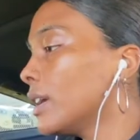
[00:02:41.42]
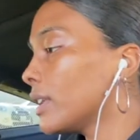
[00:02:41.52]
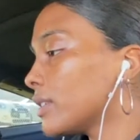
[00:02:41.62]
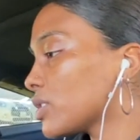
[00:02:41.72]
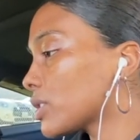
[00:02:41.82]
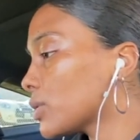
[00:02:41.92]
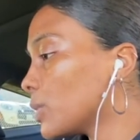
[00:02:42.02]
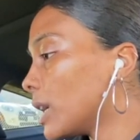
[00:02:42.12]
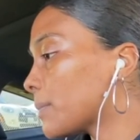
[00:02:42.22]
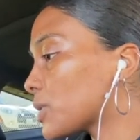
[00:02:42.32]
there's a
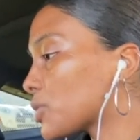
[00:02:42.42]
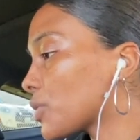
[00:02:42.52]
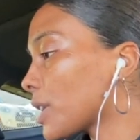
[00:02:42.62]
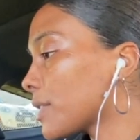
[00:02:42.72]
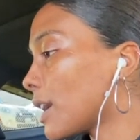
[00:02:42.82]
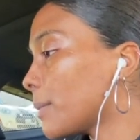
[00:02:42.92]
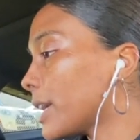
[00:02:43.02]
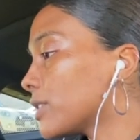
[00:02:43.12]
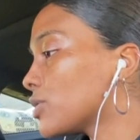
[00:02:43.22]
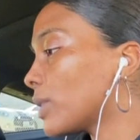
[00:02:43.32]
Goodwill up the street that I'm gonna
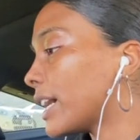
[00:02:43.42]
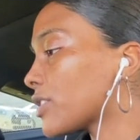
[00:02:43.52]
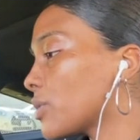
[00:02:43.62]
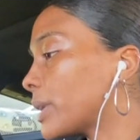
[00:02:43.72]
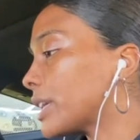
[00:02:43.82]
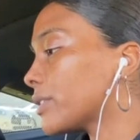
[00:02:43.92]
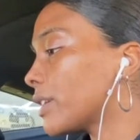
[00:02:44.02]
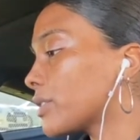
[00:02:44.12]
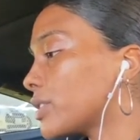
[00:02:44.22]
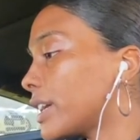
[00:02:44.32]
head to. I actually went here the
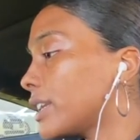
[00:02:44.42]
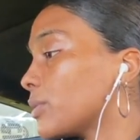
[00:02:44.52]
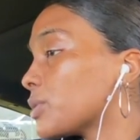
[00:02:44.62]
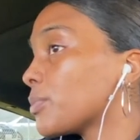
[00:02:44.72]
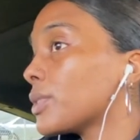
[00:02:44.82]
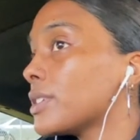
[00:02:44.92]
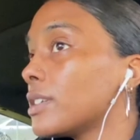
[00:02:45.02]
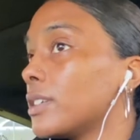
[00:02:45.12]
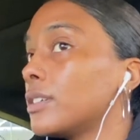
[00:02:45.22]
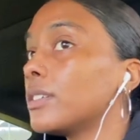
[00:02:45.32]
other day and it was
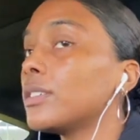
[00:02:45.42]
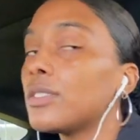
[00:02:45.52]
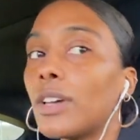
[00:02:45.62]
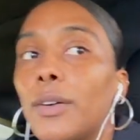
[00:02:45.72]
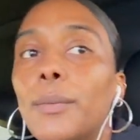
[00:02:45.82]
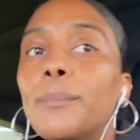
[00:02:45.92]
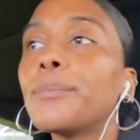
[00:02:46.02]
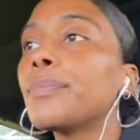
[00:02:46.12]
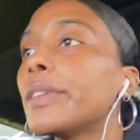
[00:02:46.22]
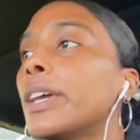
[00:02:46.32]
pretty good. So
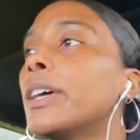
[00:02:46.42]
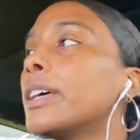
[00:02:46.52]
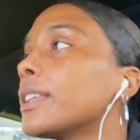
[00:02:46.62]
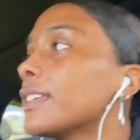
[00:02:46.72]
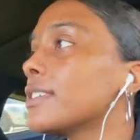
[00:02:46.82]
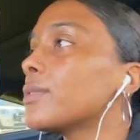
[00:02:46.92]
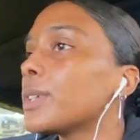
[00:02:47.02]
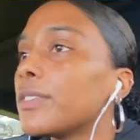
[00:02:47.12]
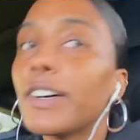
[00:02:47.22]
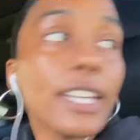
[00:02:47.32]
let's see if we
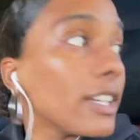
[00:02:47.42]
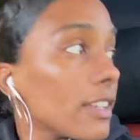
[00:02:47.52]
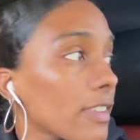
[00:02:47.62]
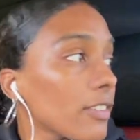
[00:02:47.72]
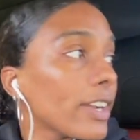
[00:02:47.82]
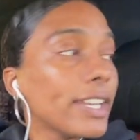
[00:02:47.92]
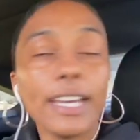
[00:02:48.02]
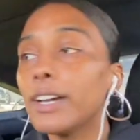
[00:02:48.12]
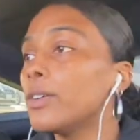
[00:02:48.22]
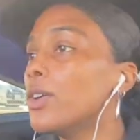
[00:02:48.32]
can find anything right
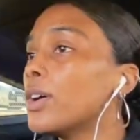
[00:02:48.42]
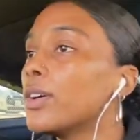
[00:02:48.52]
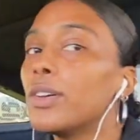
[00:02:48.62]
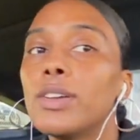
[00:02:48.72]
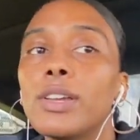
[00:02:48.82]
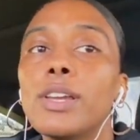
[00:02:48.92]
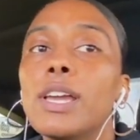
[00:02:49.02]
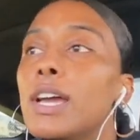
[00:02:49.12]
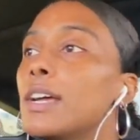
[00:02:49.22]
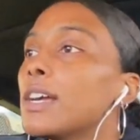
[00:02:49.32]
now.
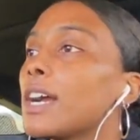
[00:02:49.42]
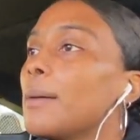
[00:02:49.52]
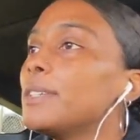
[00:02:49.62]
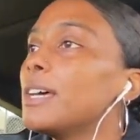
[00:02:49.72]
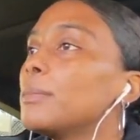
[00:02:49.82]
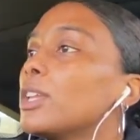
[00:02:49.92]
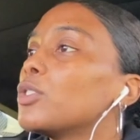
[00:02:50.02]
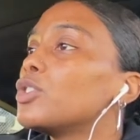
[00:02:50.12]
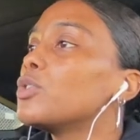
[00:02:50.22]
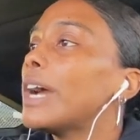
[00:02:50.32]
Comment down below,
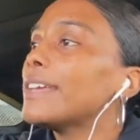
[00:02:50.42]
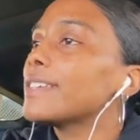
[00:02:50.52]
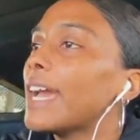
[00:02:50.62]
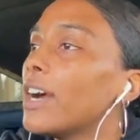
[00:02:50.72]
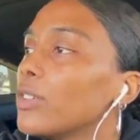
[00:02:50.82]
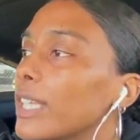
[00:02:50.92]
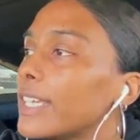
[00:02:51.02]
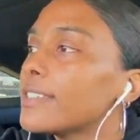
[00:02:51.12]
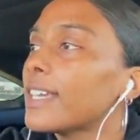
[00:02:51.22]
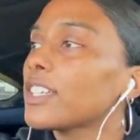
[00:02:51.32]
do you guys count like
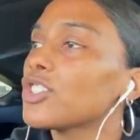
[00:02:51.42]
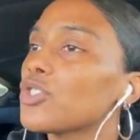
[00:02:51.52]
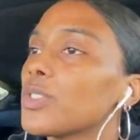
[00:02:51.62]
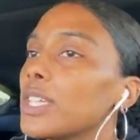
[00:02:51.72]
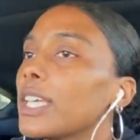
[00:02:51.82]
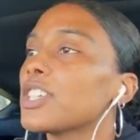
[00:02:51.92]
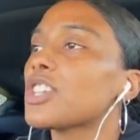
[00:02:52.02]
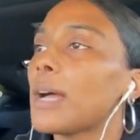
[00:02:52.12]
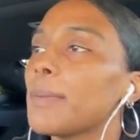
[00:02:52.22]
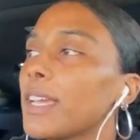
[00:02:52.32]
Second Street like
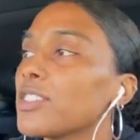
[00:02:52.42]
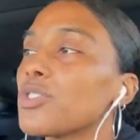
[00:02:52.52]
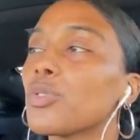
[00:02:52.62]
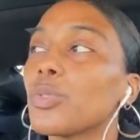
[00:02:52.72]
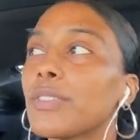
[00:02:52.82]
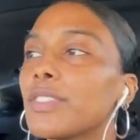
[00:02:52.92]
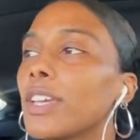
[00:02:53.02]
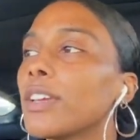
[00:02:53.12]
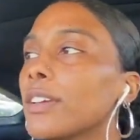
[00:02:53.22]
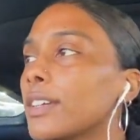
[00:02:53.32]
shopping as
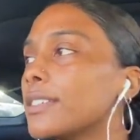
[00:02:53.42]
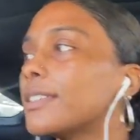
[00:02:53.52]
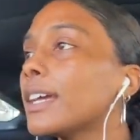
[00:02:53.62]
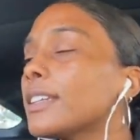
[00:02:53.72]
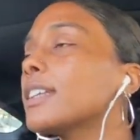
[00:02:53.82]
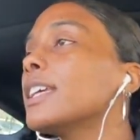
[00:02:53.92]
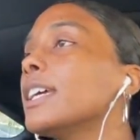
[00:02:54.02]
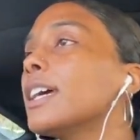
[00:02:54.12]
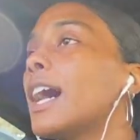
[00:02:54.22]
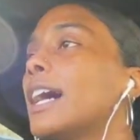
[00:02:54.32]
thrifting? Cause technically
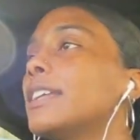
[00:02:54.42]
I